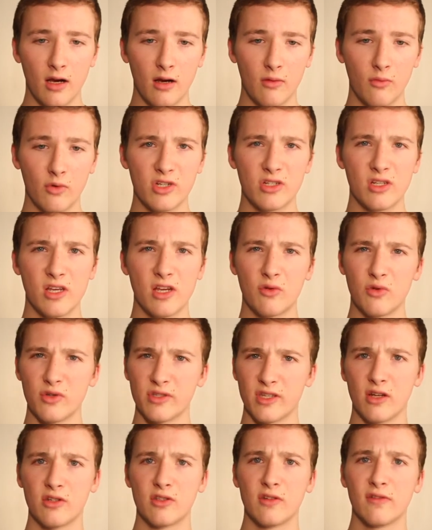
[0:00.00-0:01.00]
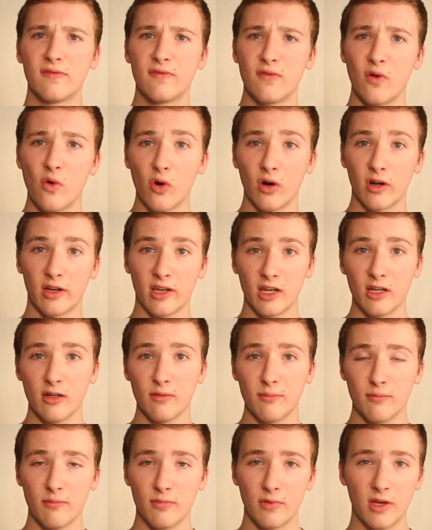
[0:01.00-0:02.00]
which equals out to 4
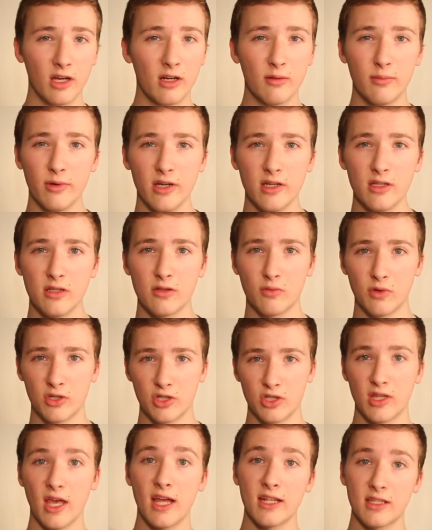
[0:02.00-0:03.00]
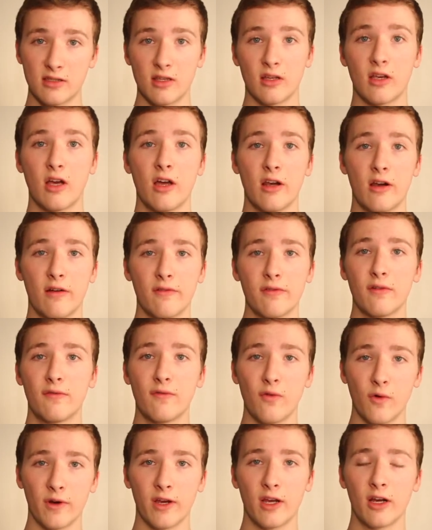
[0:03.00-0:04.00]
gigabytes, which that's the cutoff, the
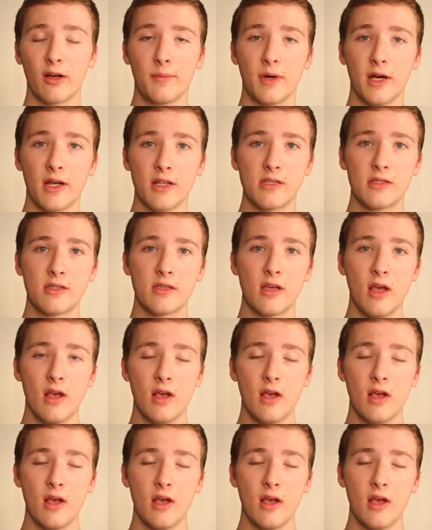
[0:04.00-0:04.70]
4 gigabytes.